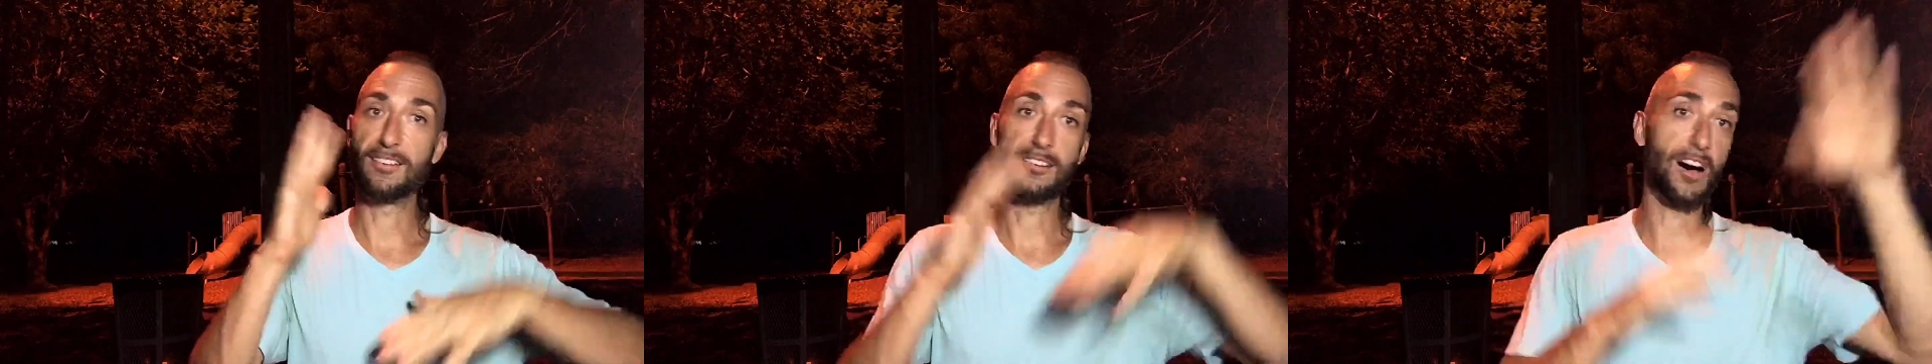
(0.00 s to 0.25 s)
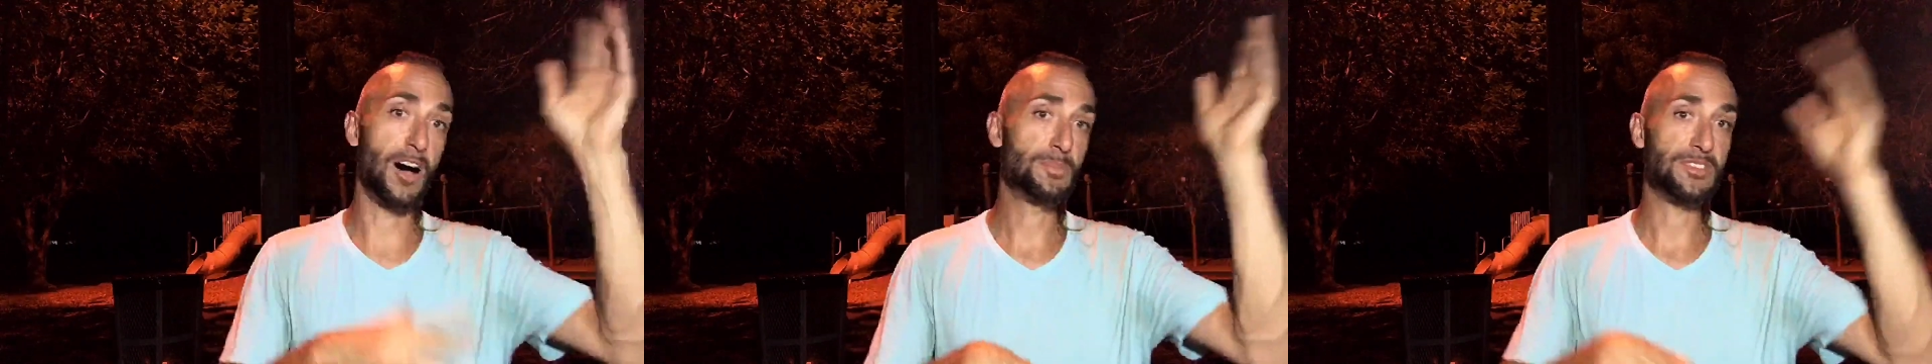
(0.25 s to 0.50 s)

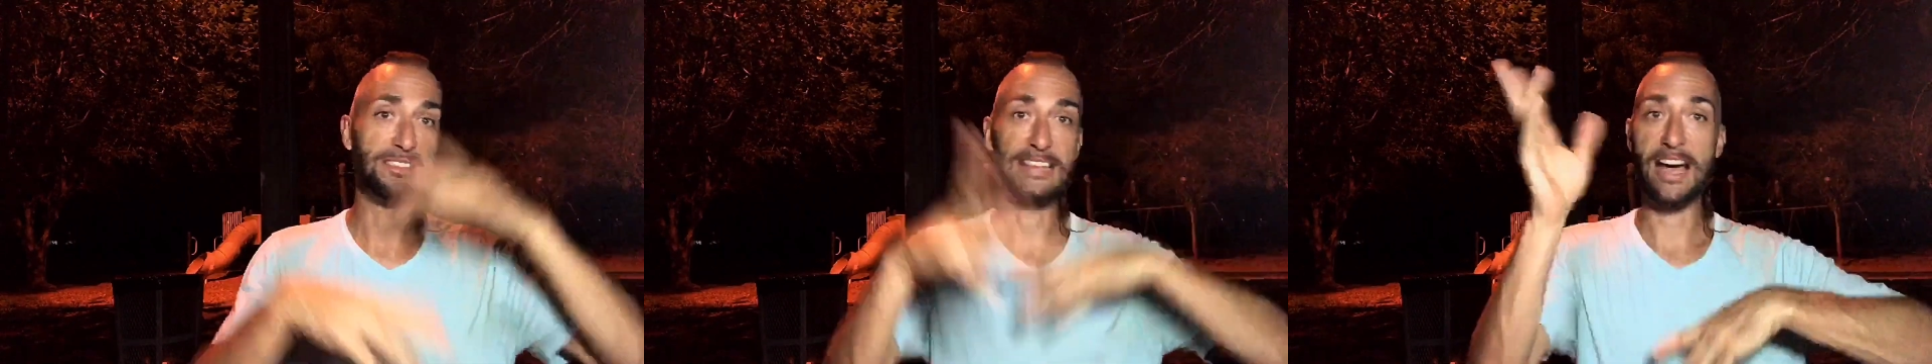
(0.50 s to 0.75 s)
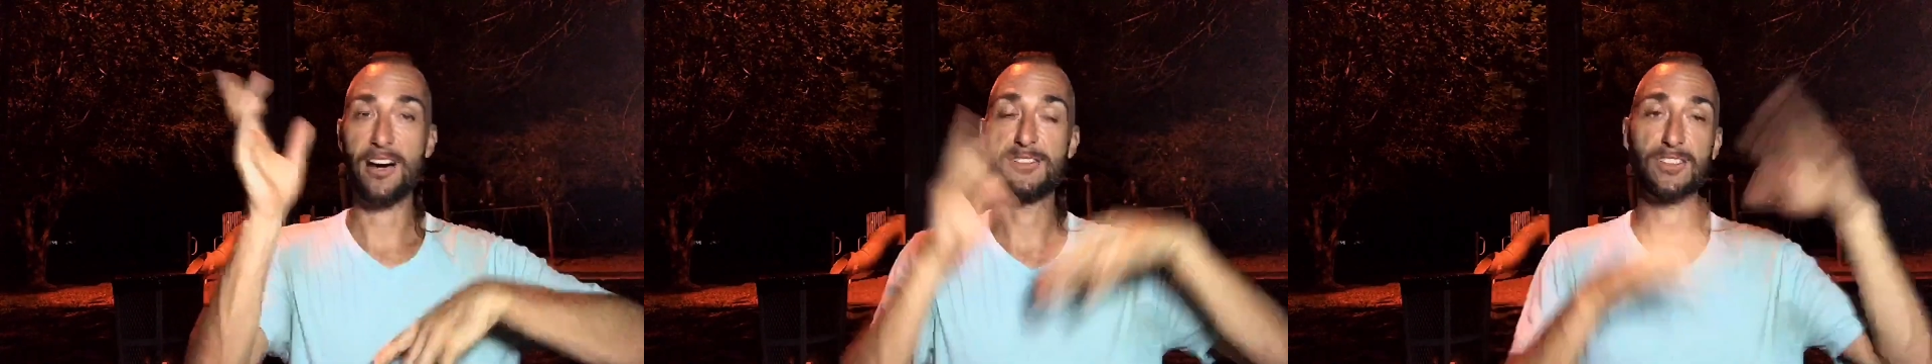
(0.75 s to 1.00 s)
ups and
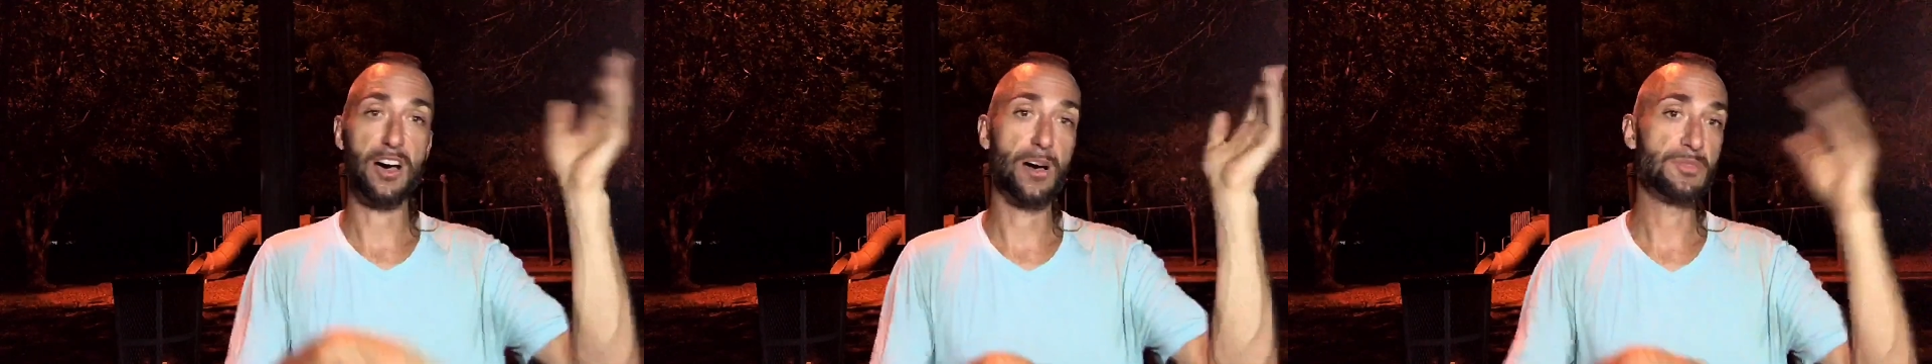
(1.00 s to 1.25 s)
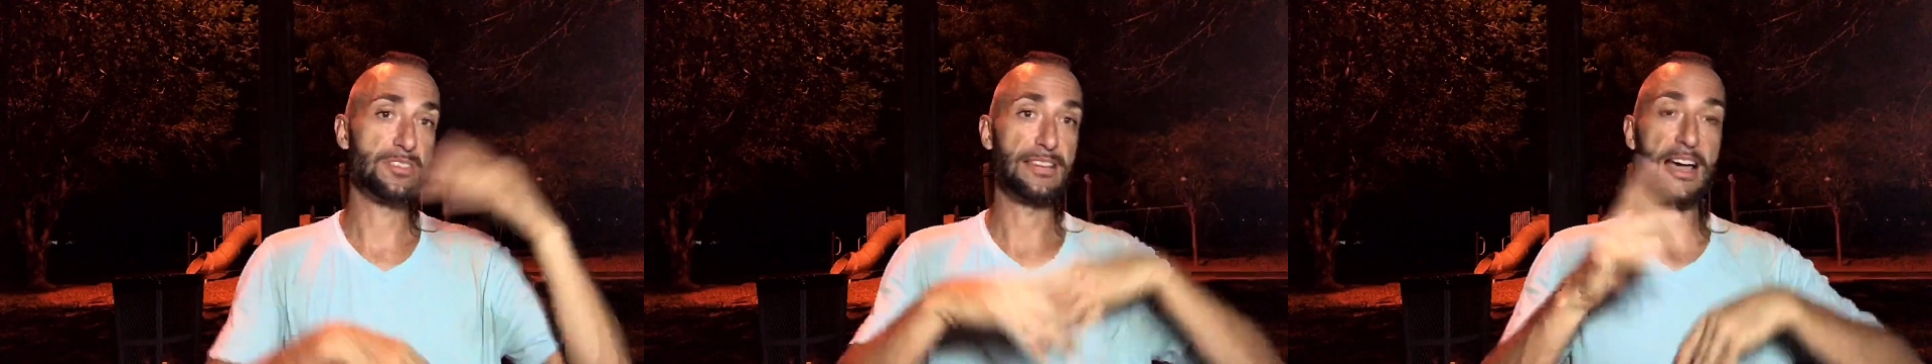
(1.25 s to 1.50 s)
downs,
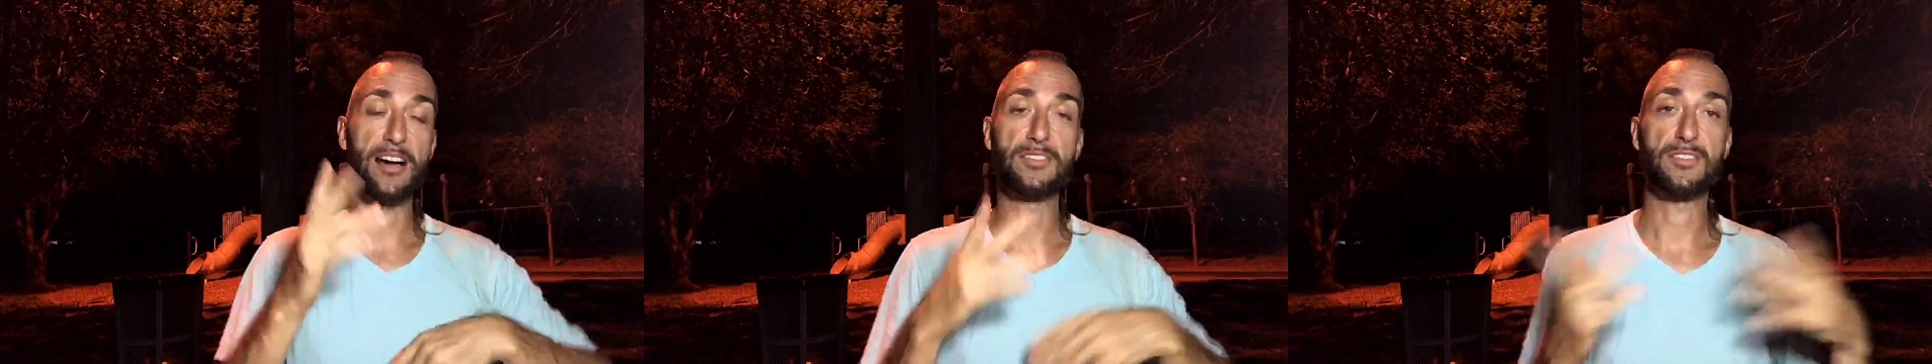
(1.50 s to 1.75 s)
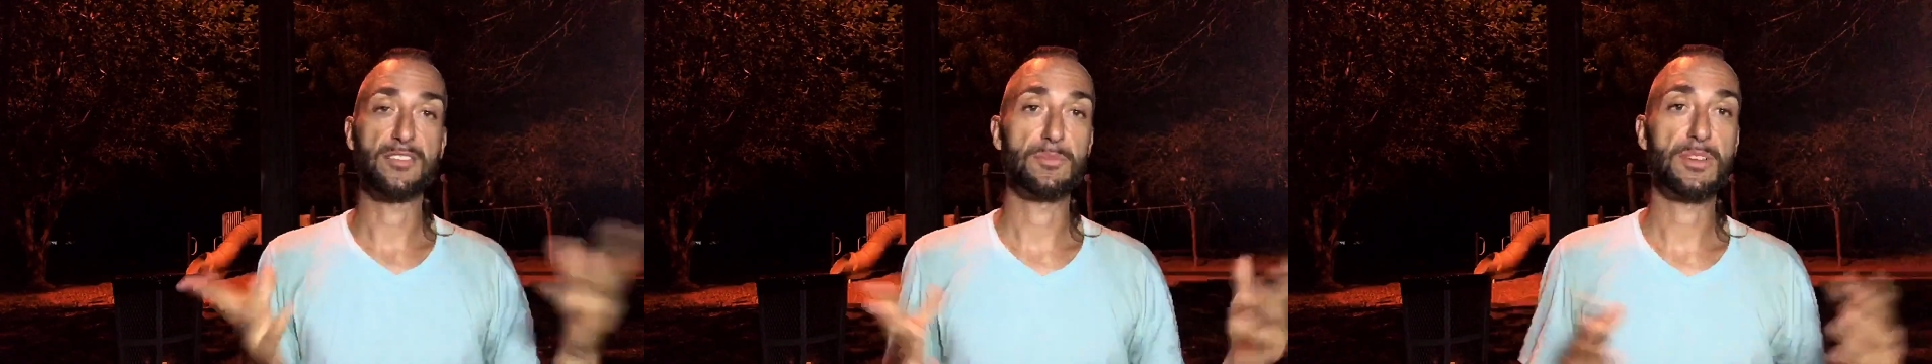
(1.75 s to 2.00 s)
and
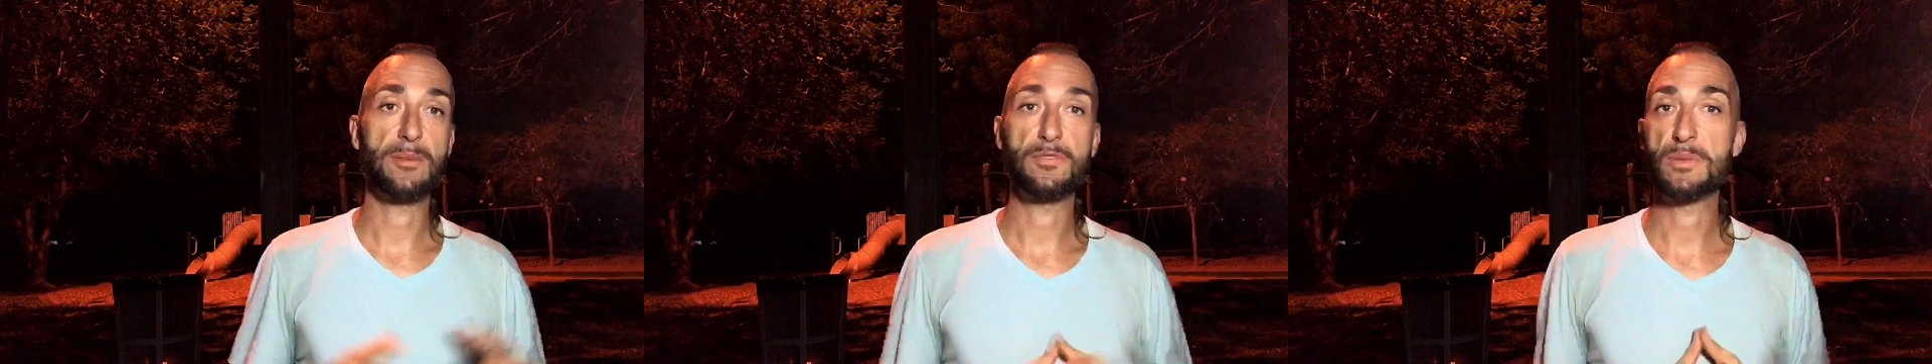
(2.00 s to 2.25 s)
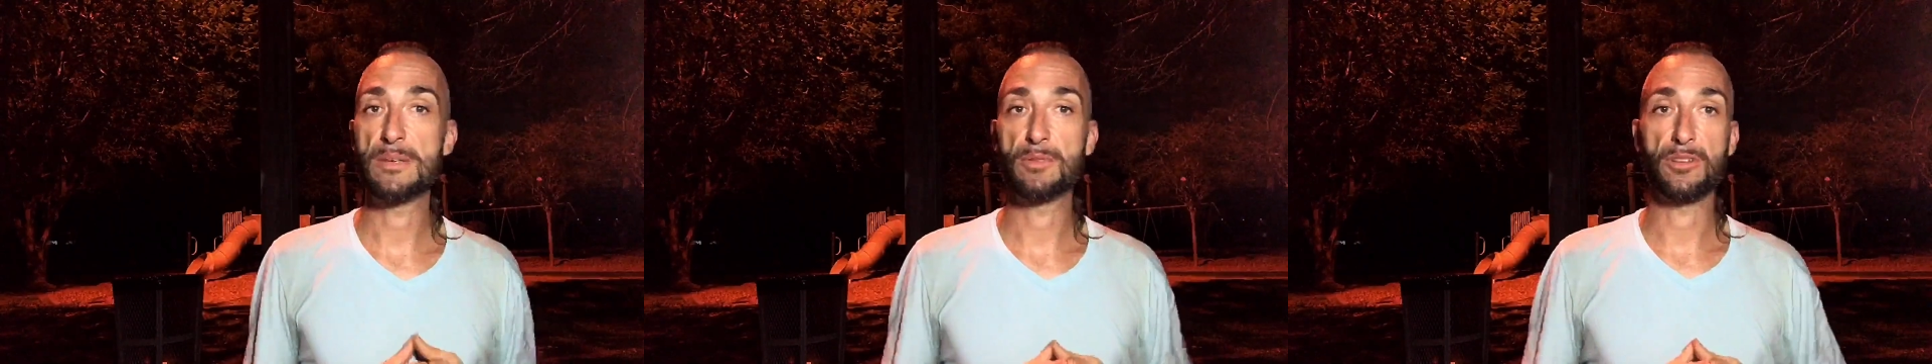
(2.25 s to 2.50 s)
sometimes
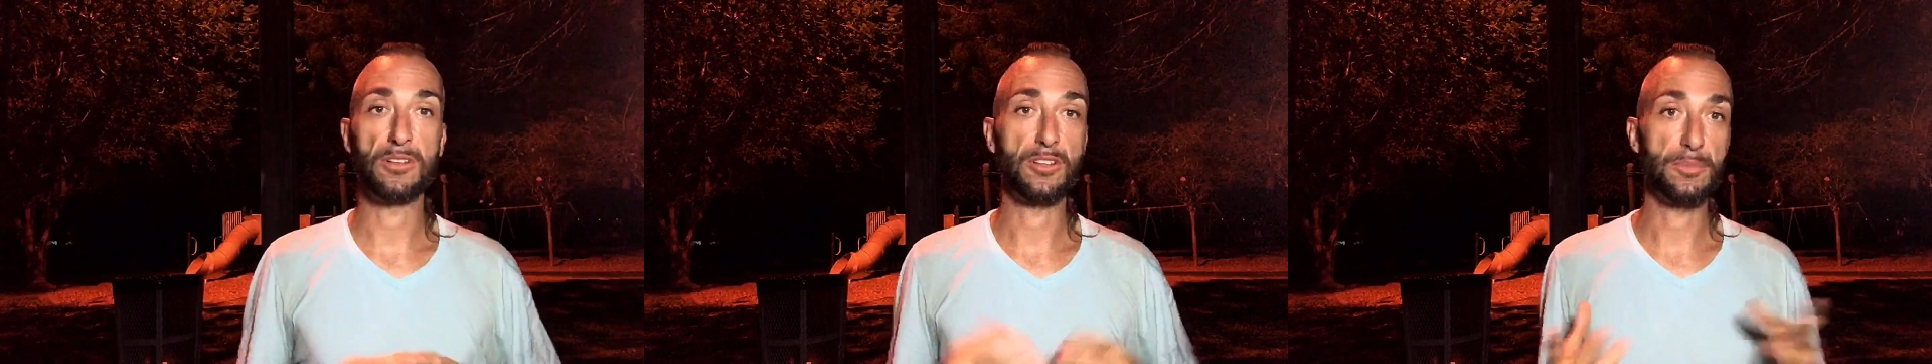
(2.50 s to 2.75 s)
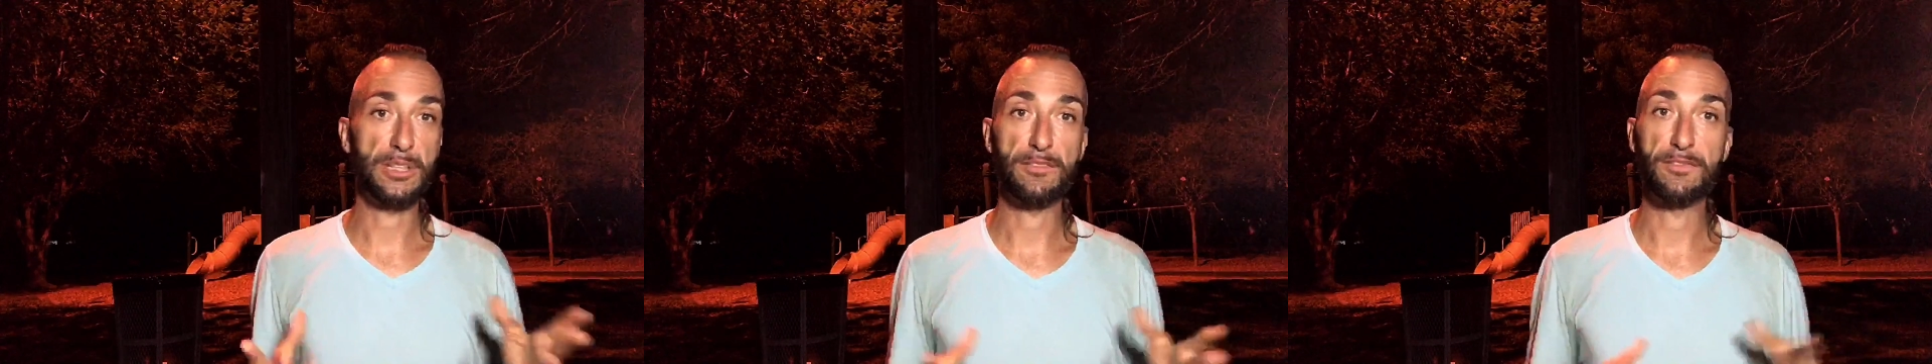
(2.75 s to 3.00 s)
people are a little
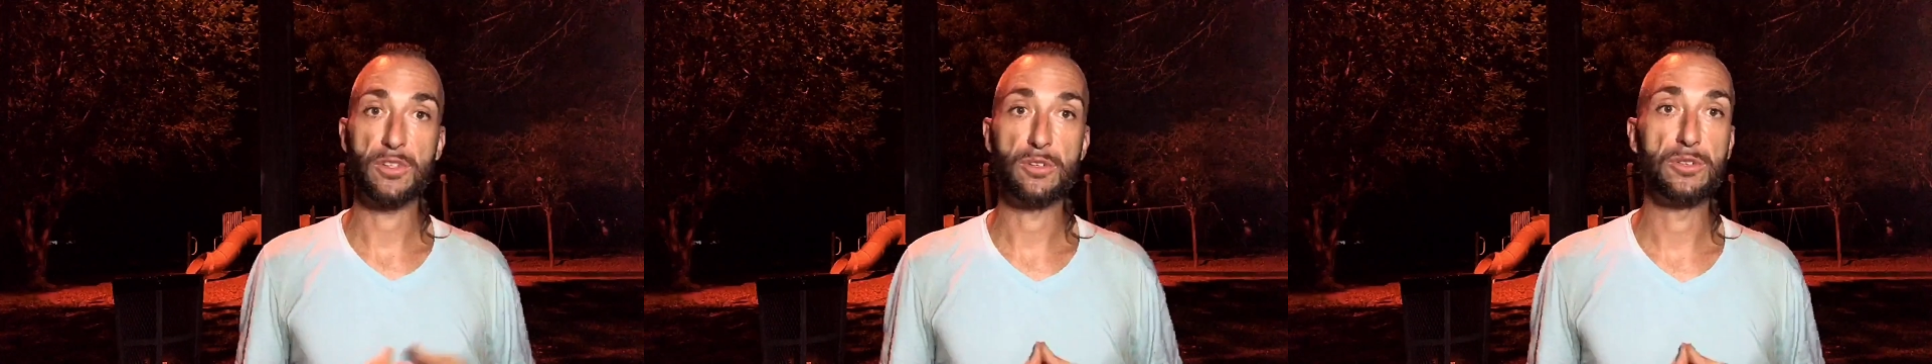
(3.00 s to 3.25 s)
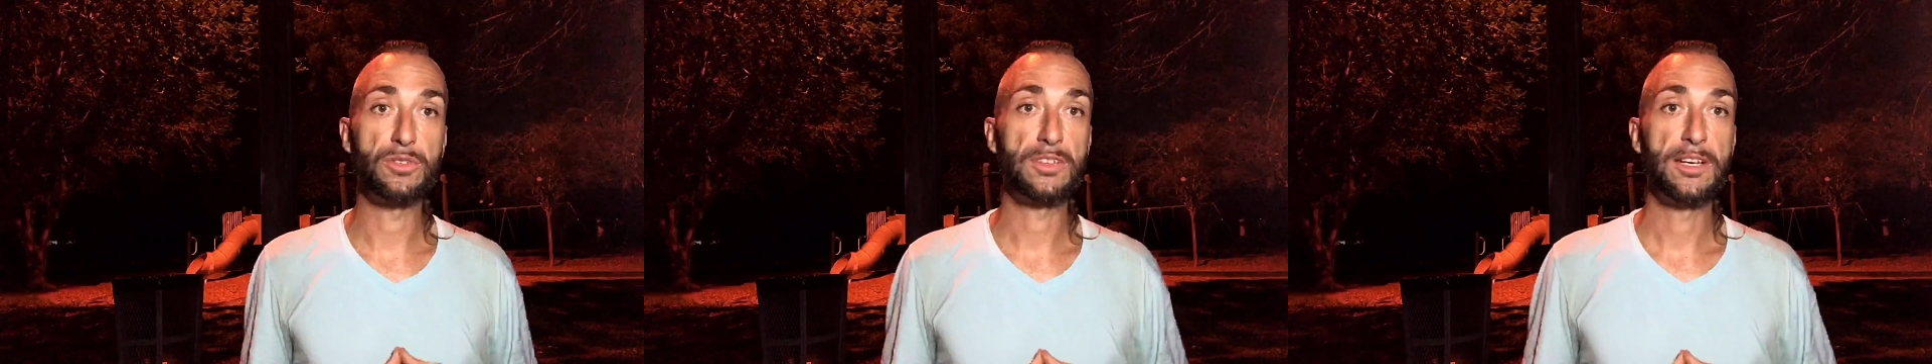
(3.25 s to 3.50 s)
bit
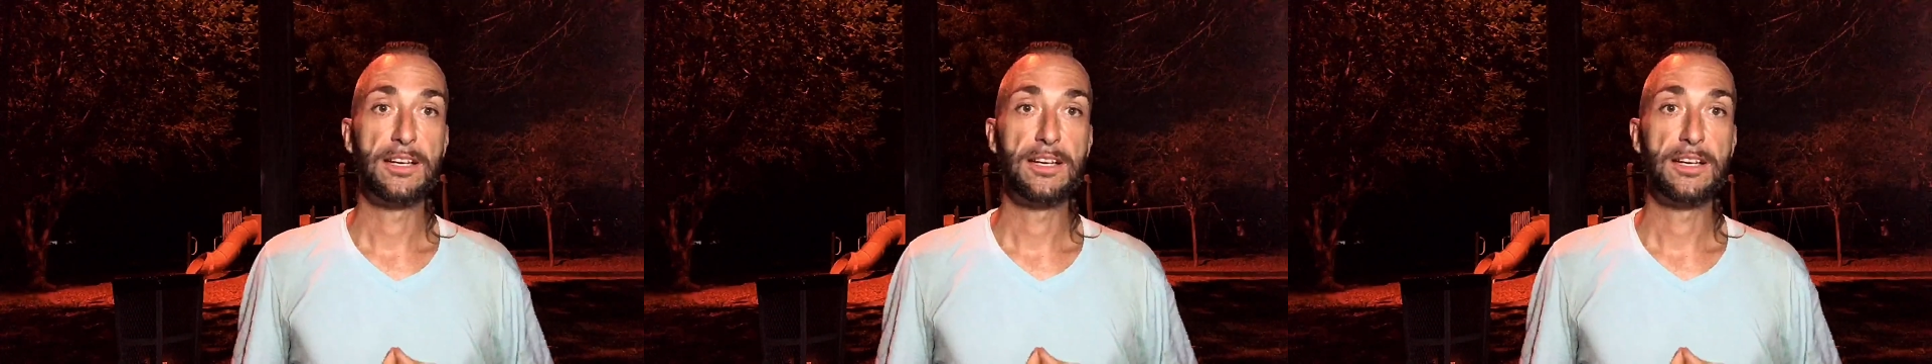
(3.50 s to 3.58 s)
confused.